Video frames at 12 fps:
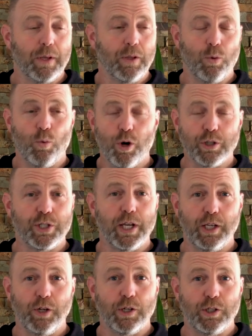The worst
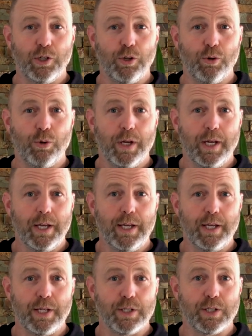thing you can do
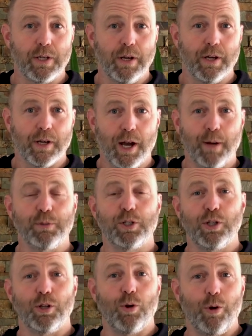is come to
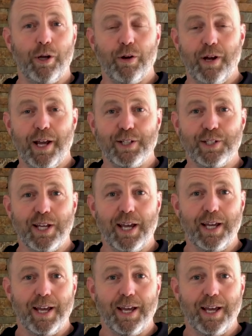the lawyer and say,